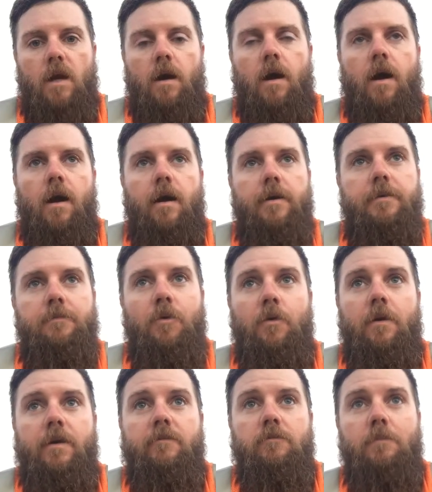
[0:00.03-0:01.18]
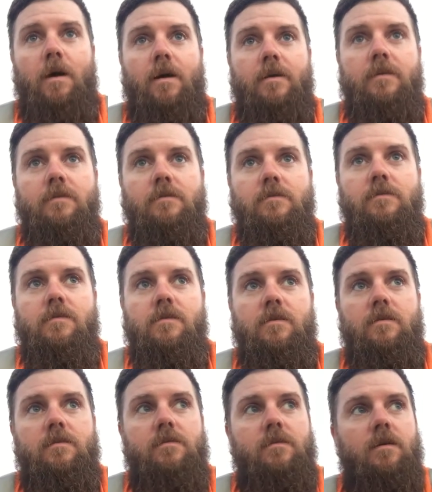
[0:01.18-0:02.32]
All right, good morning, everybody. It
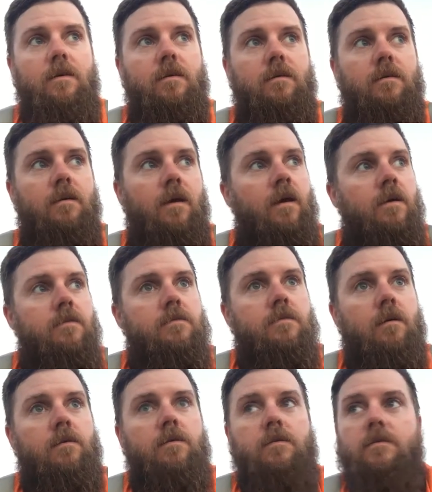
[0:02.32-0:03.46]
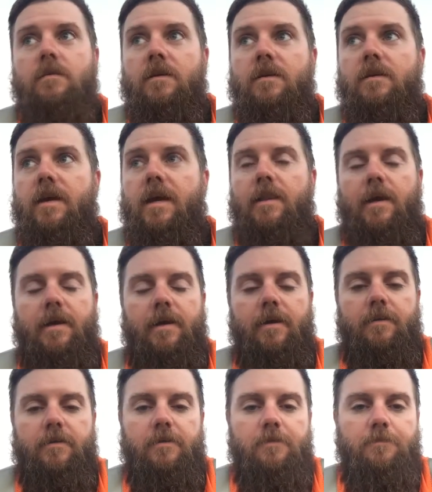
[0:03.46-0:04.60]
is uh, starting to get daylight
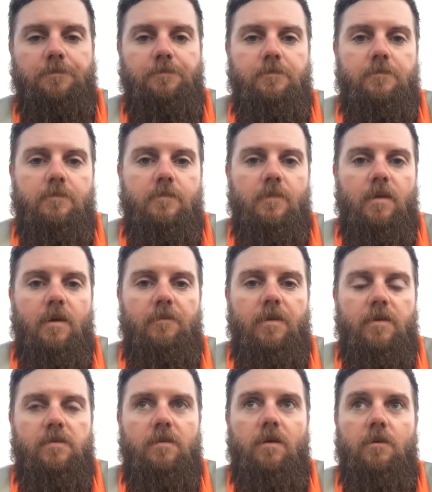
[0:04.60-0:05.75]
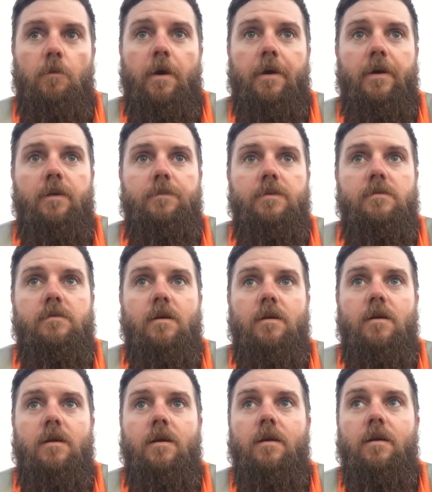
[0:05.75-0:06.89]
out here. Everything's starting to wake up and
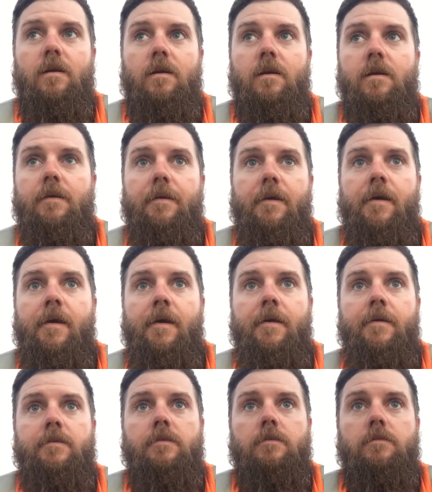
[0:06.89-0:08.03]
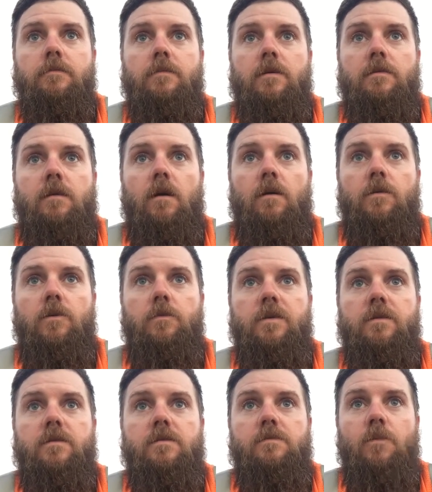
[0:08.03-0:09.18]
stir. So we're going to talk a little
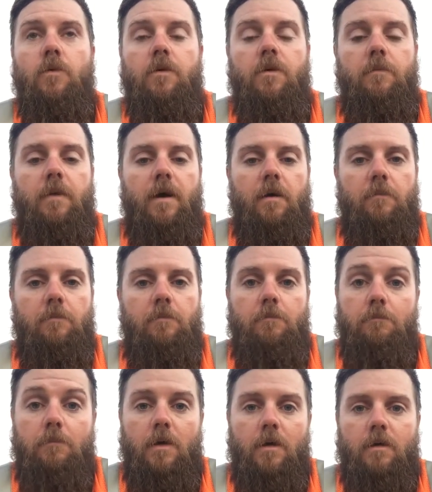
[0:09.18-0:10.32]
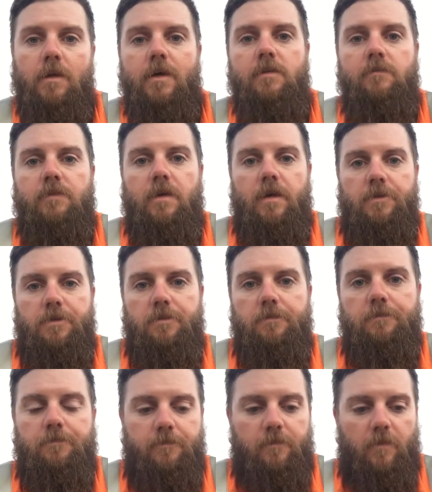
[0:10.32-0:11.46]
bit this morning about buck classification.
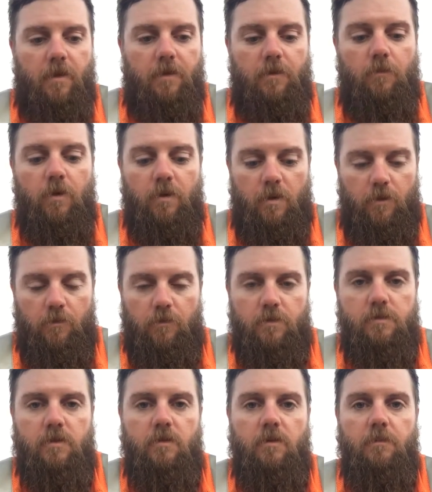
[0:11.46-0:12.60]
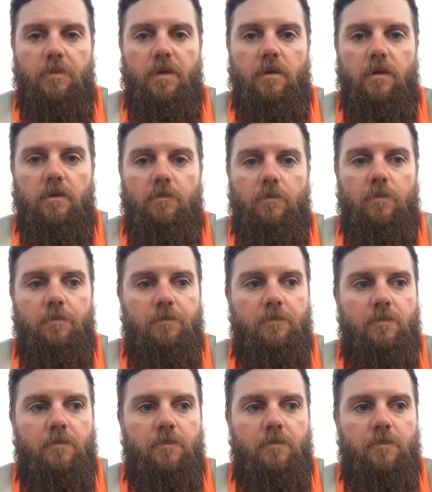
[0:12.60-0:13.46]
You know, what do you consider to be a good one?